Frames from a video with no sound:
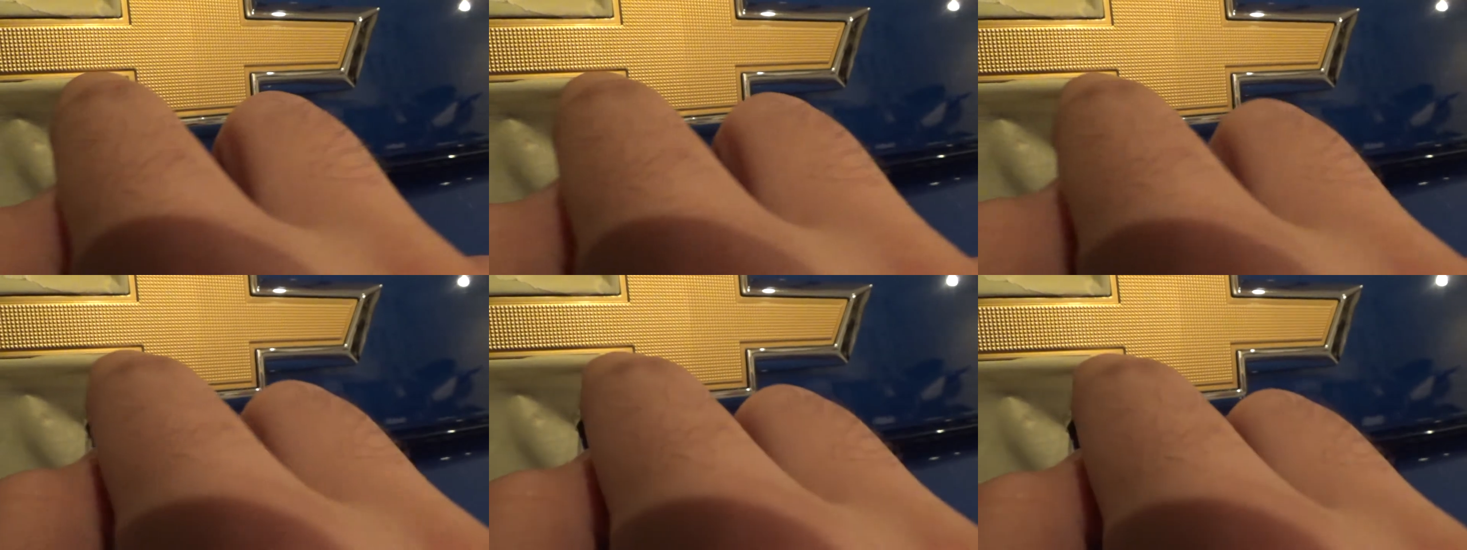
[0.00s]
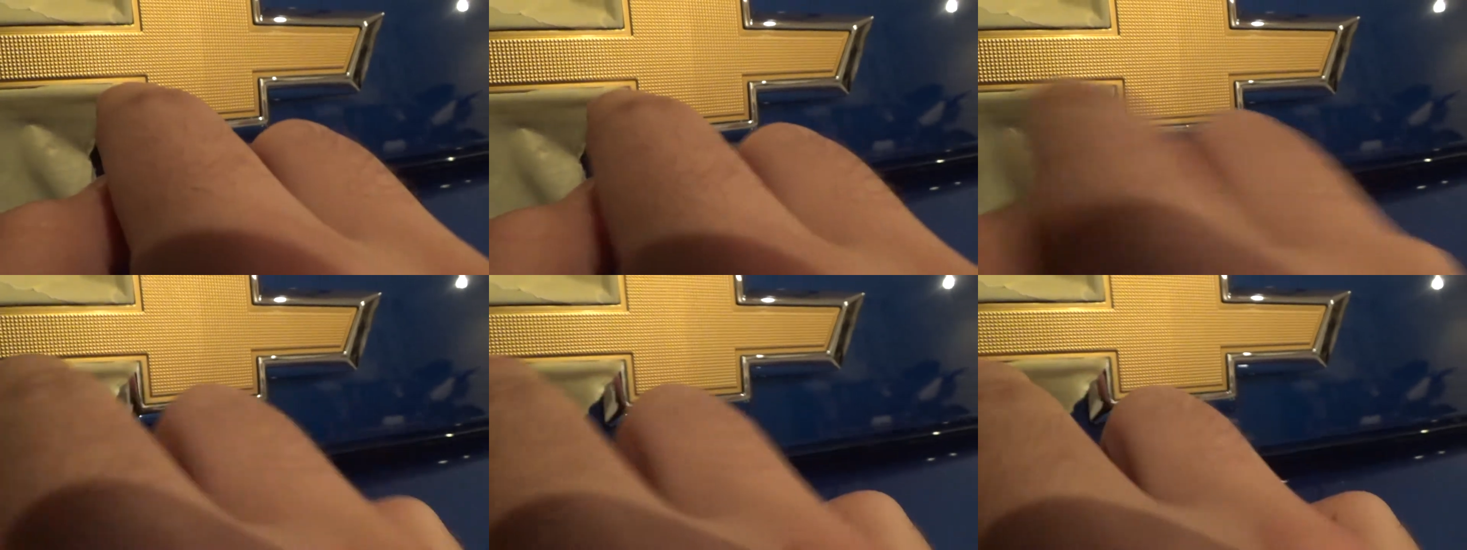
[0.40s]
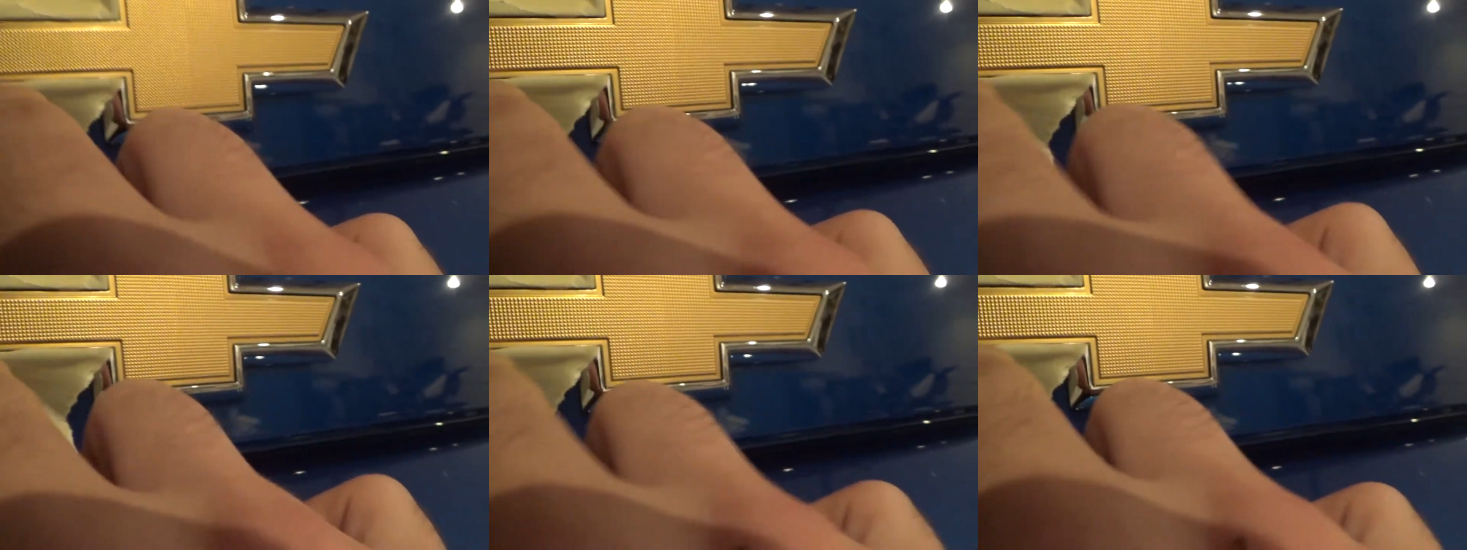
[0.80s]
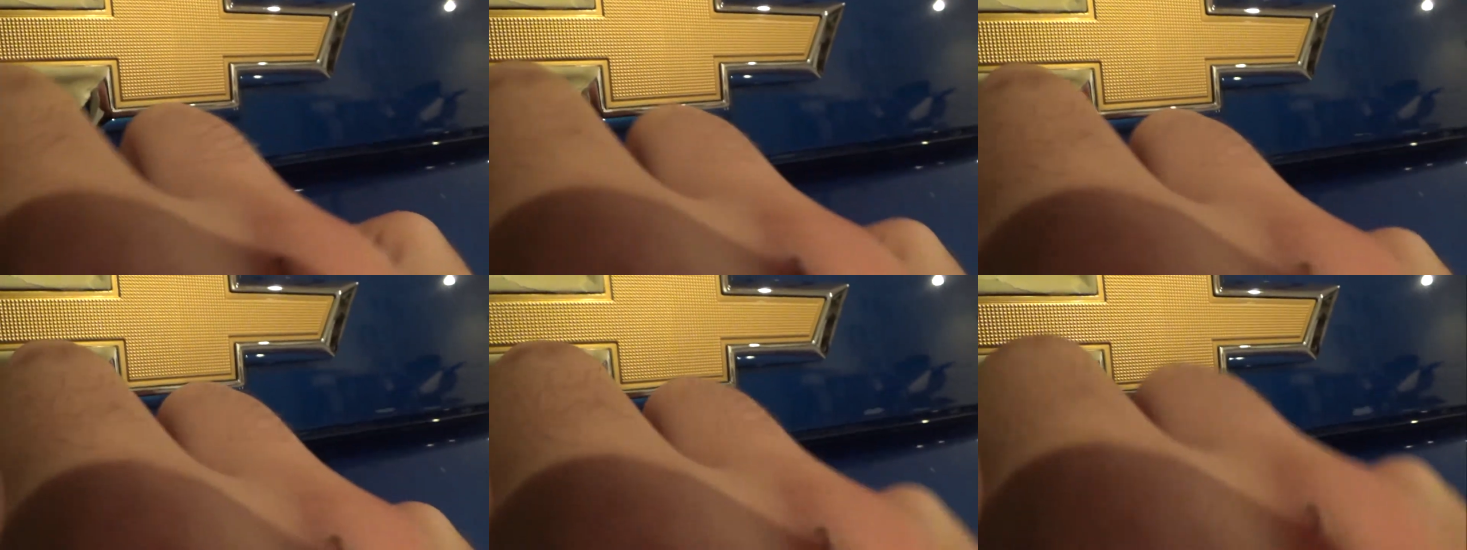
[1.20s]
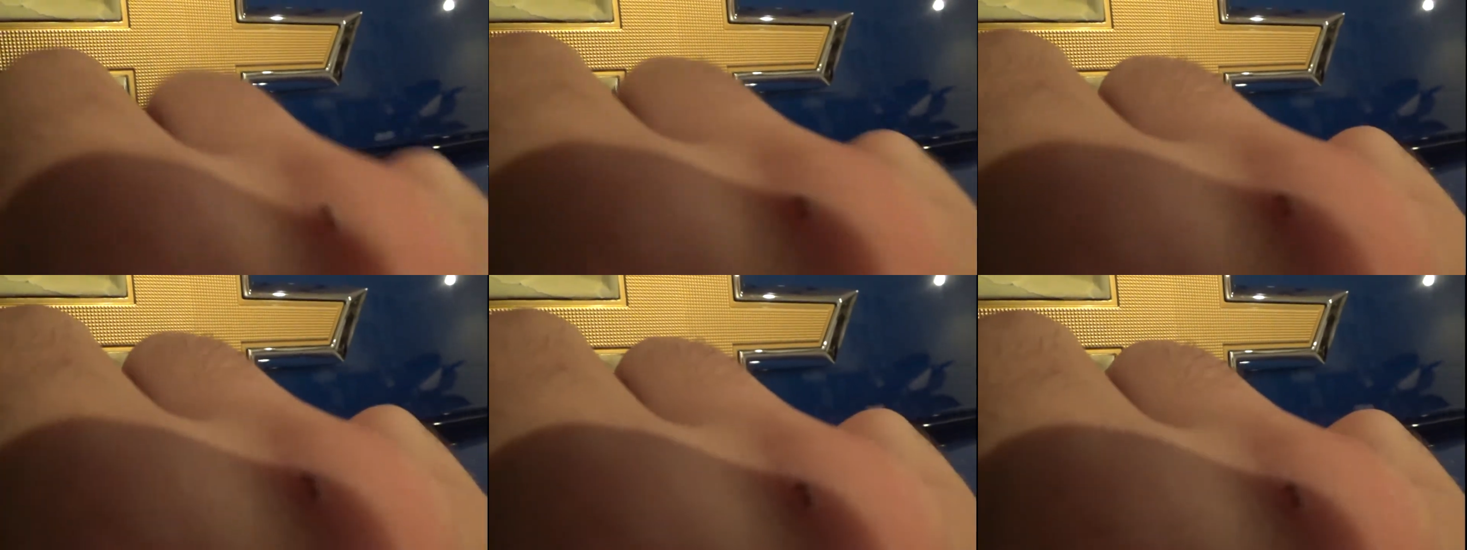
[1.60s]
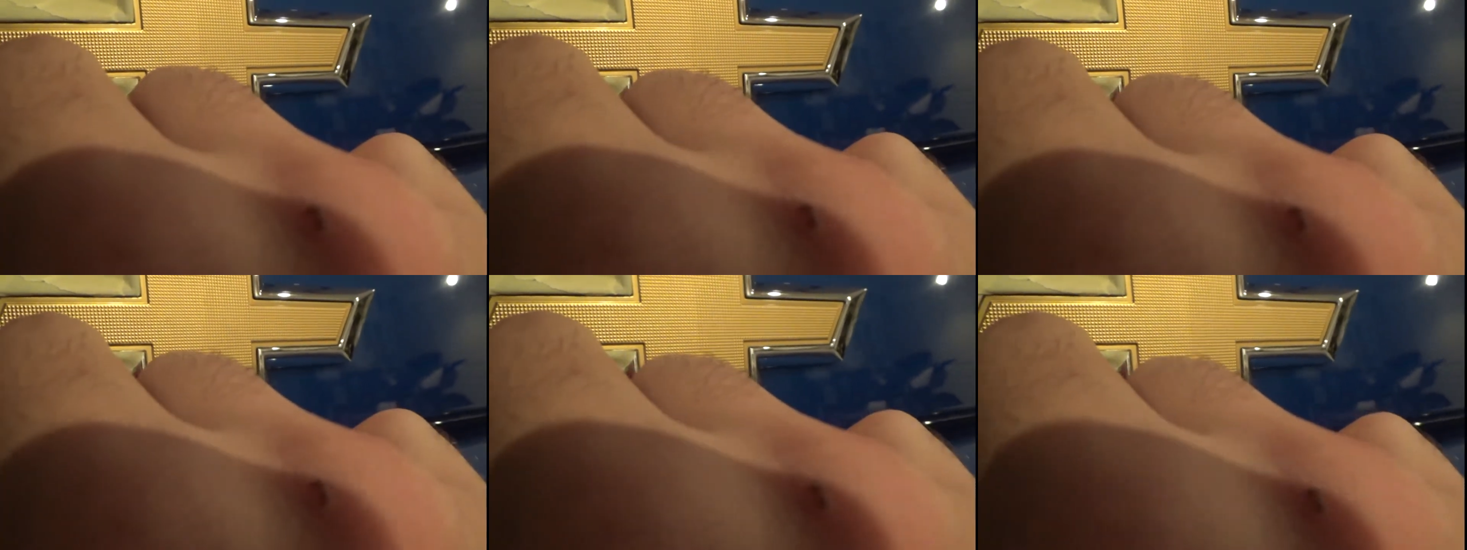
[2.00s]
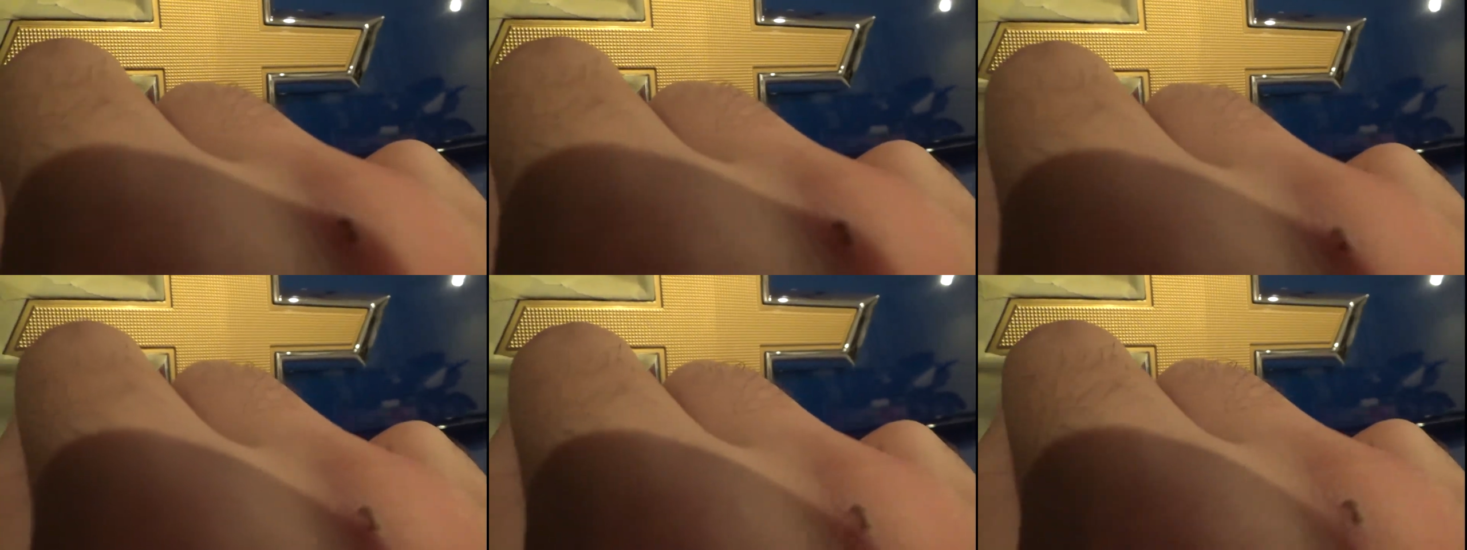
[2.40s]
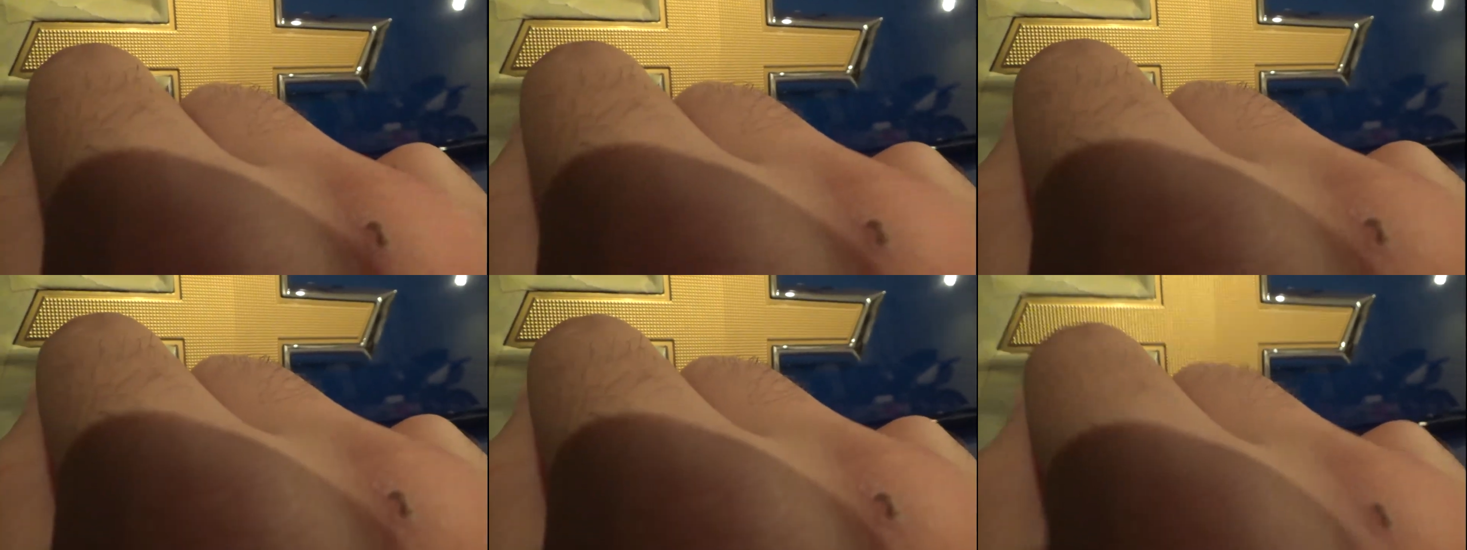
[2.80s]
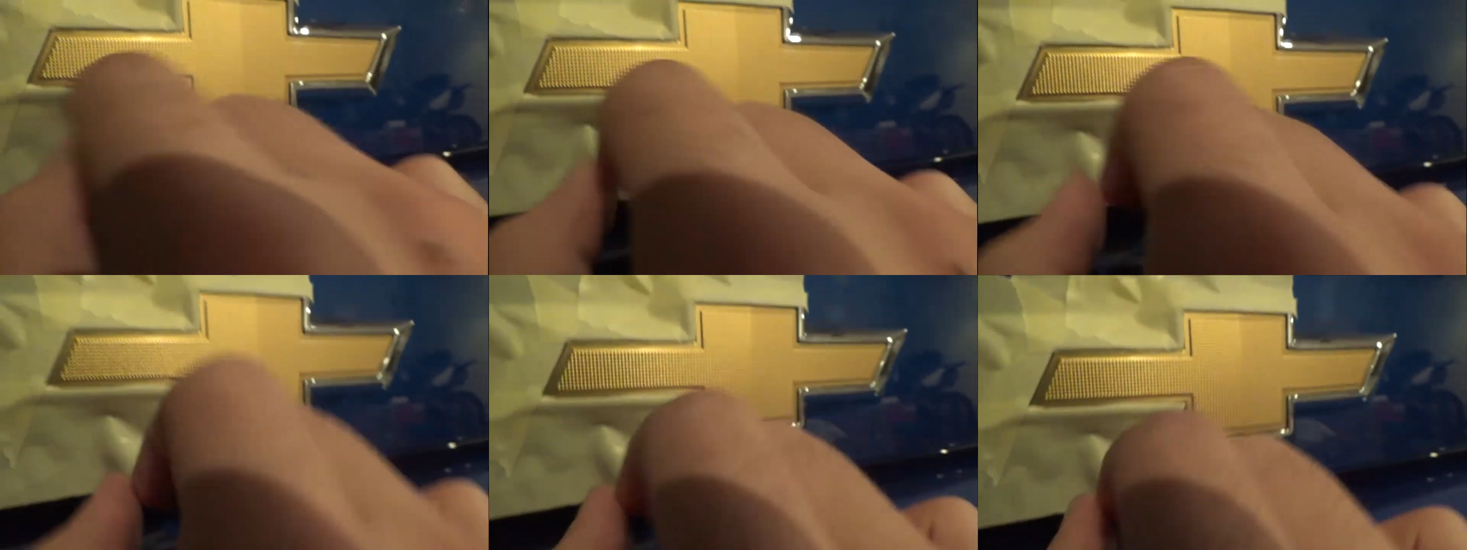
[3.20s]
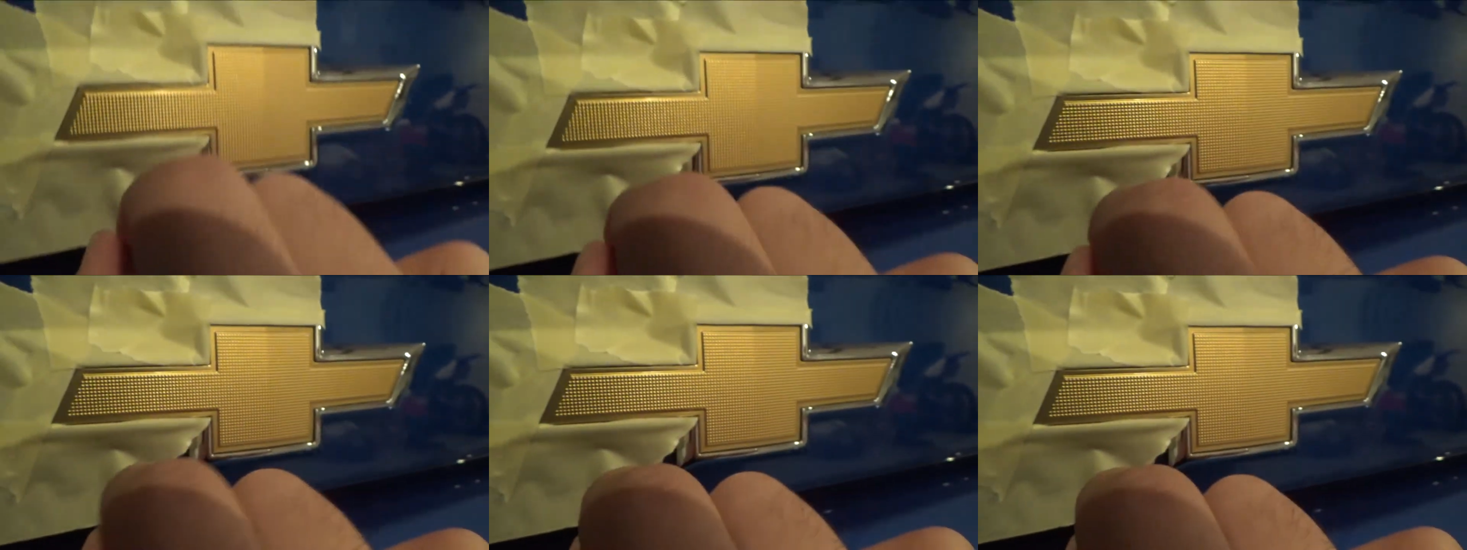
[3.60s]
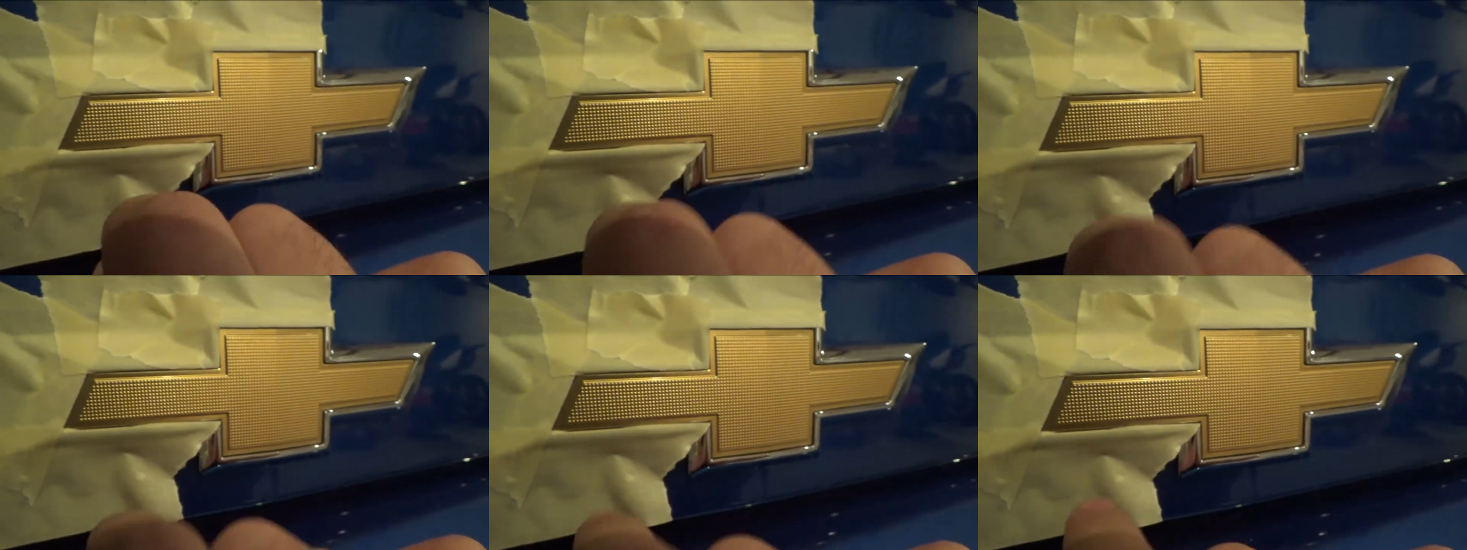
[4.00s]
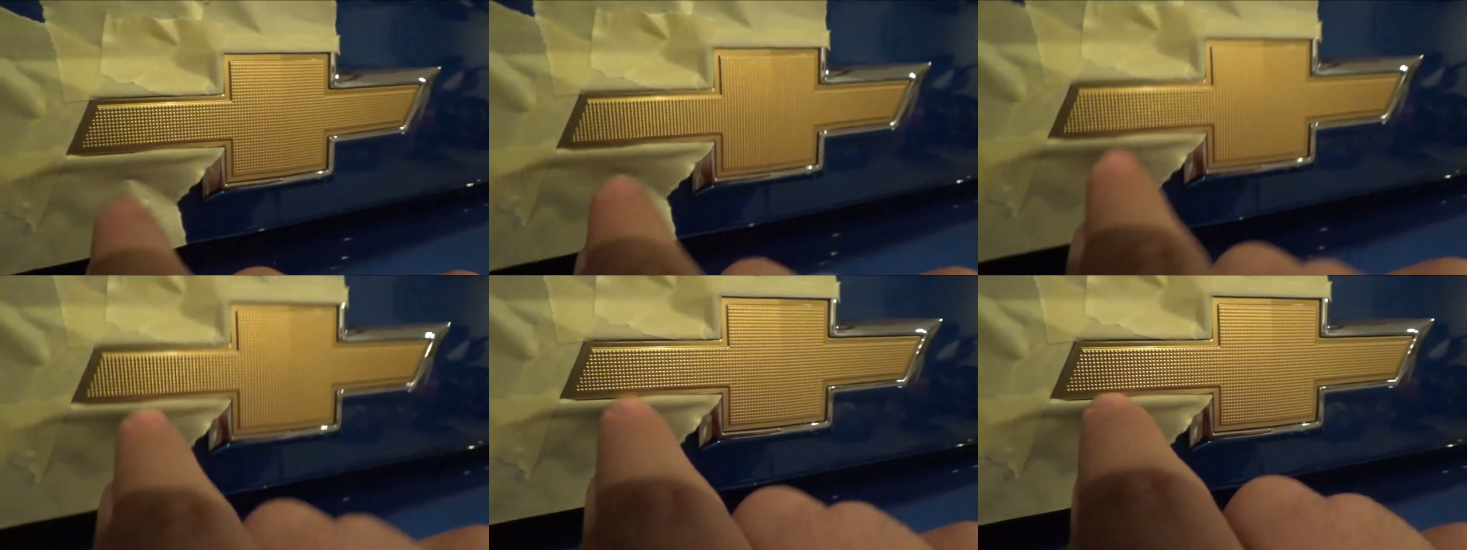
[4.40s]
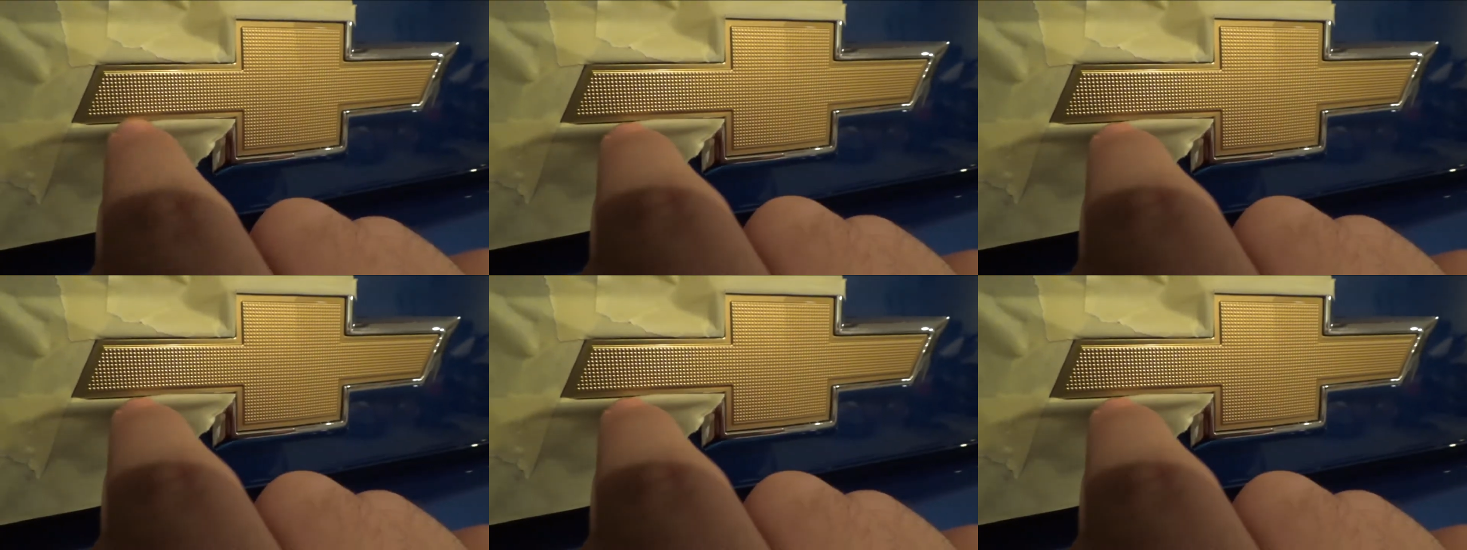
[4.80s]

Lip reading: (no speaker visible)